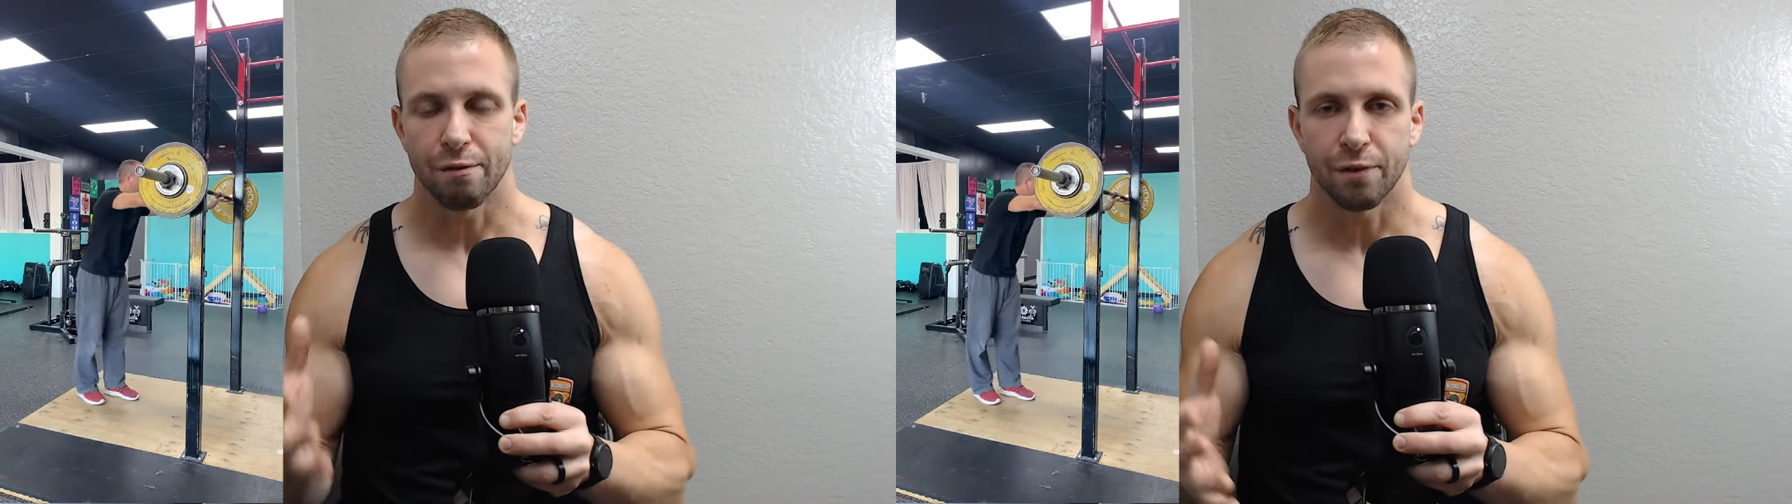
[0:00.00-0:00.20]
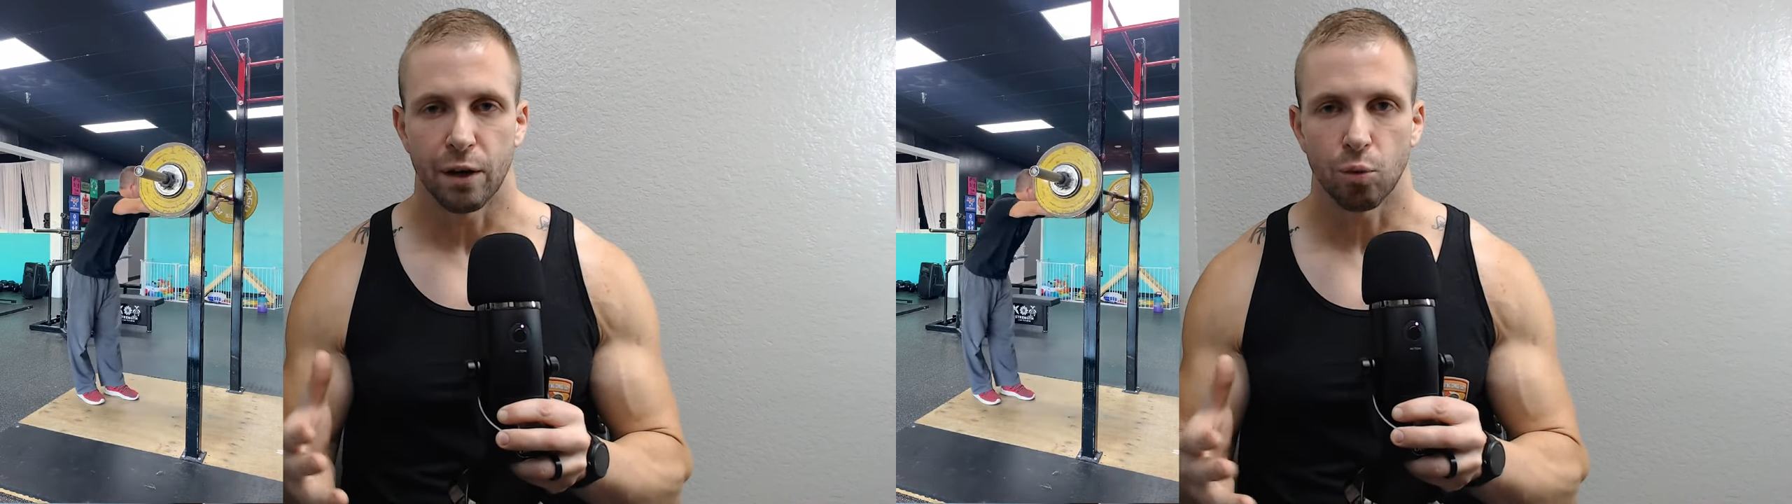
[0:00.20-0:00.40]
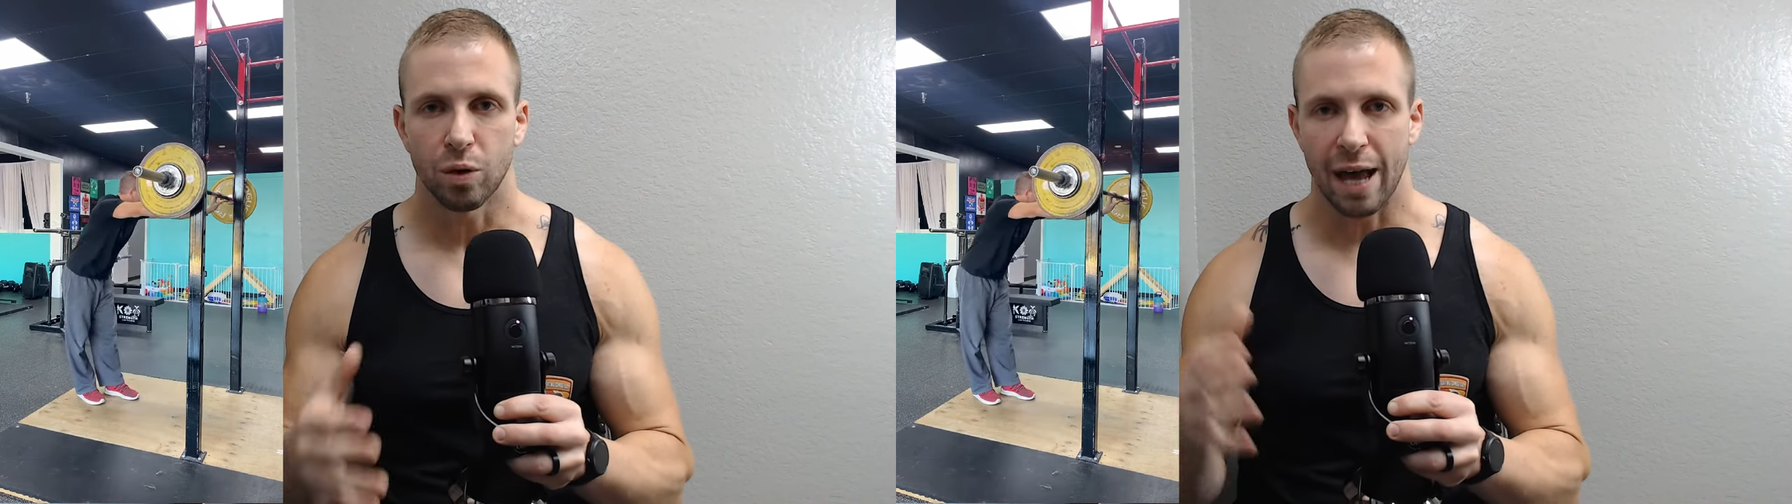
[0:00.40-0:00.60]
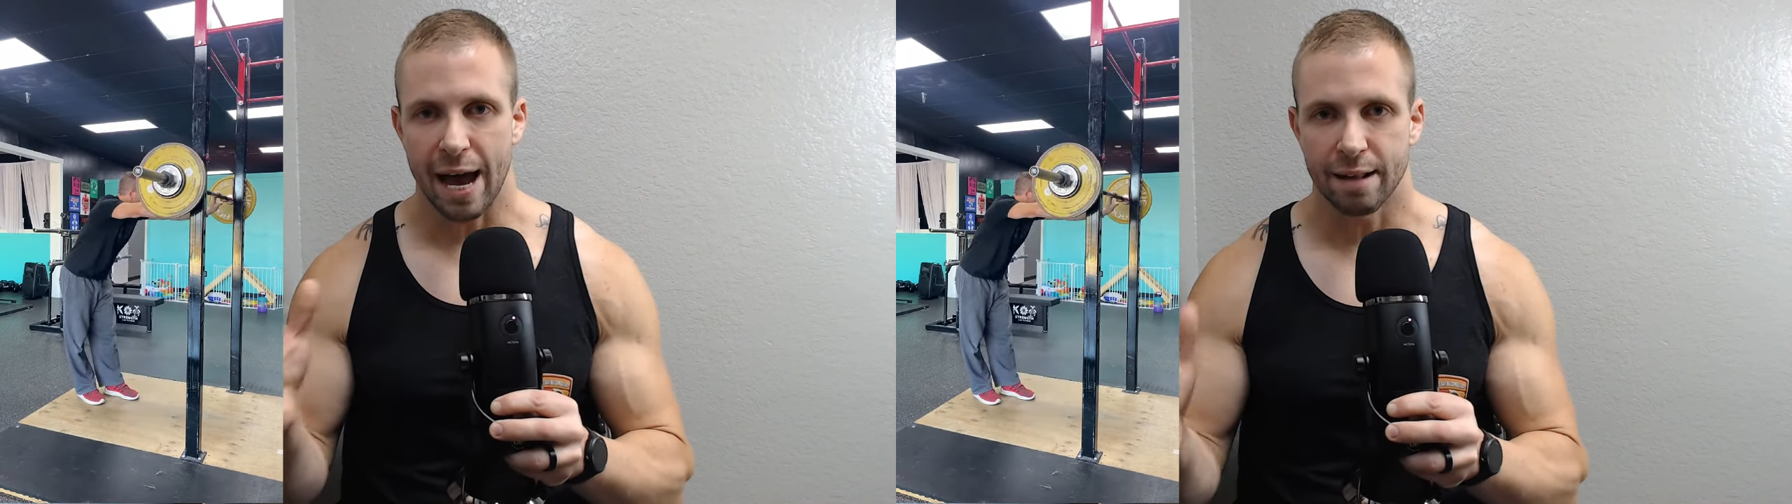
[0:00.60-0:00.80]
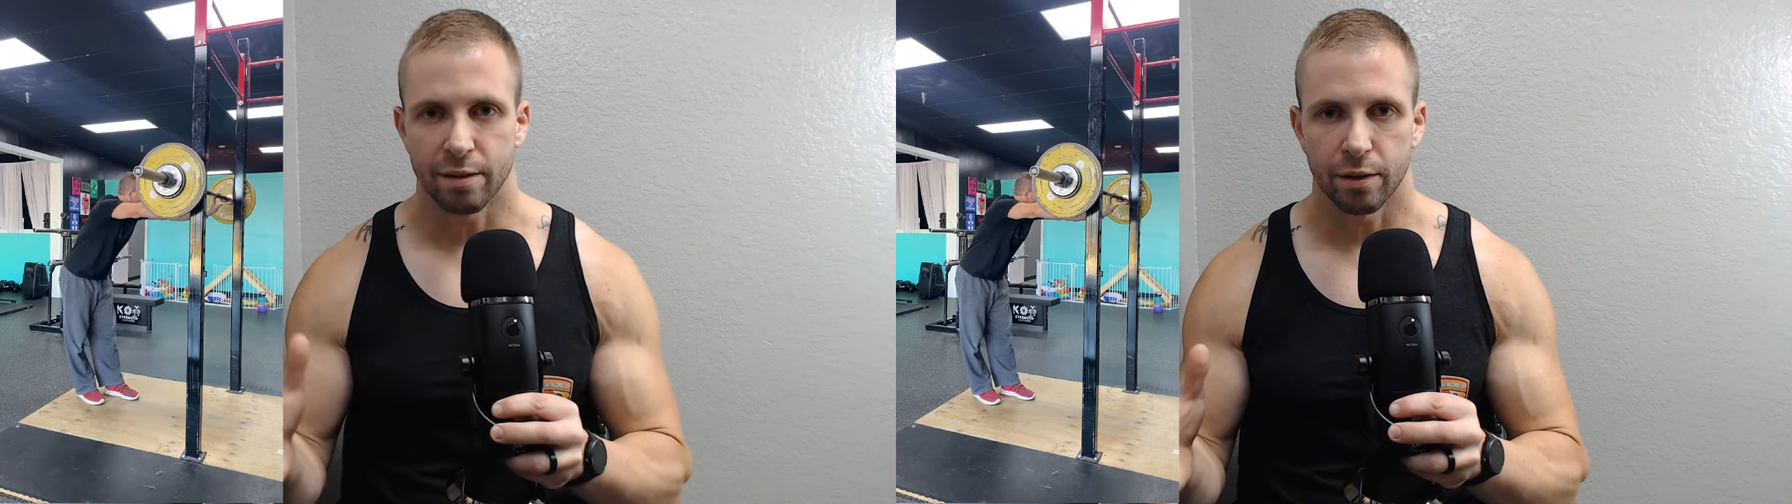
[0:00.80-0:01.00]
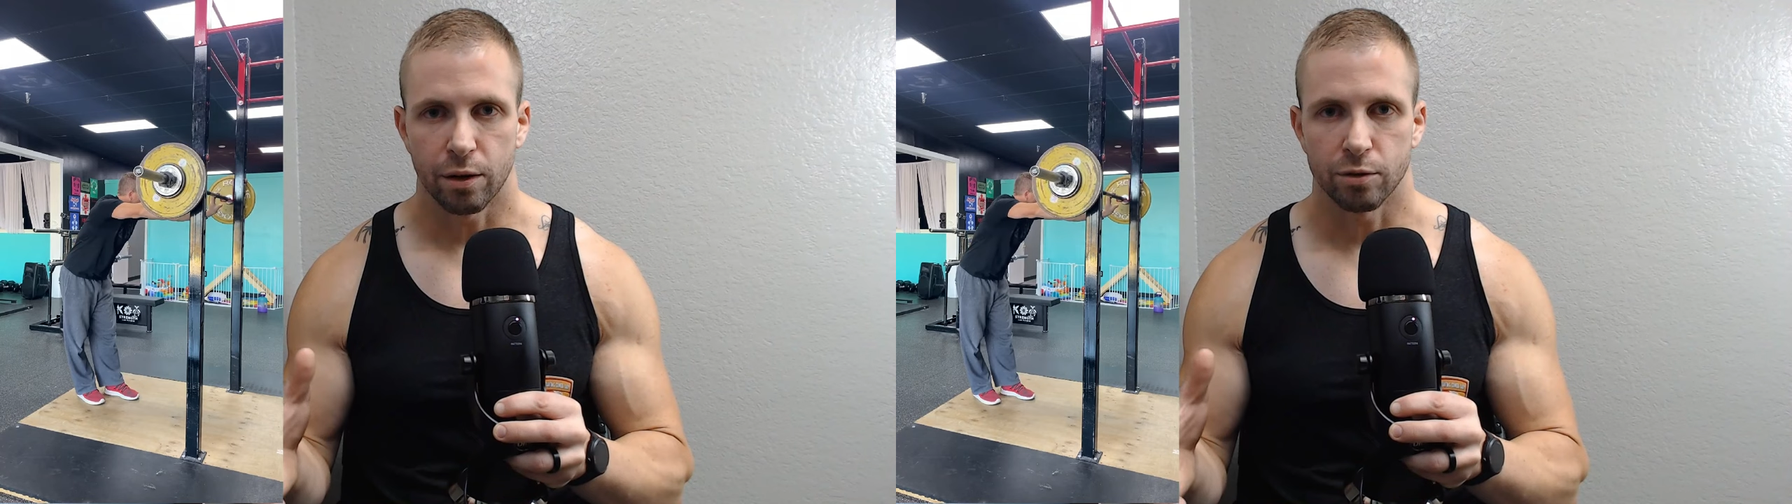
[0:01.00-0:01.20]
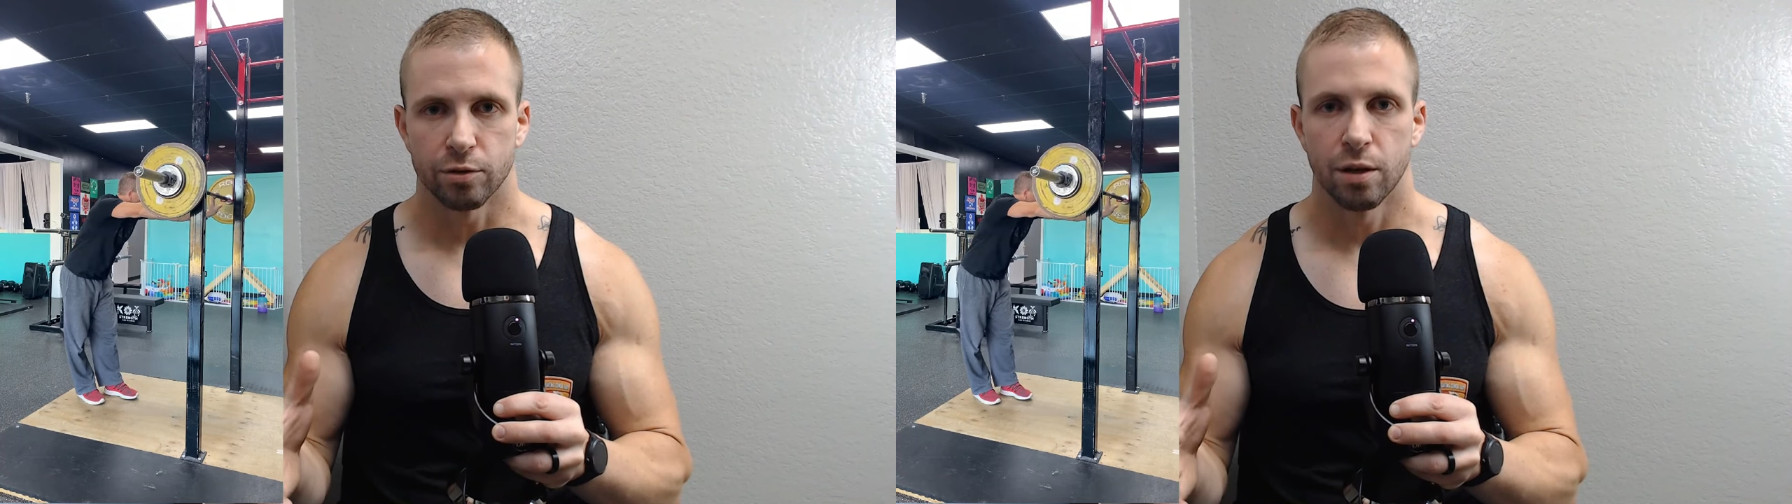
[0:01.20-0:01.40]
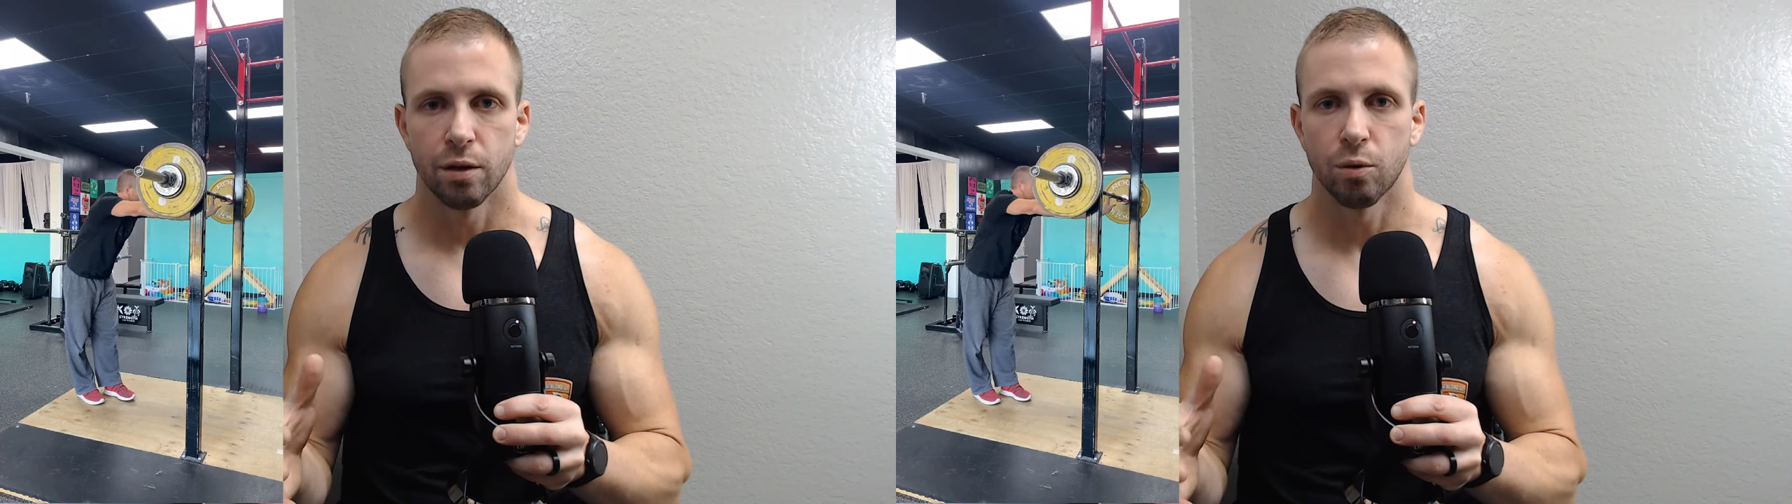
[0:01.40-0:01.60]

felt would add to those,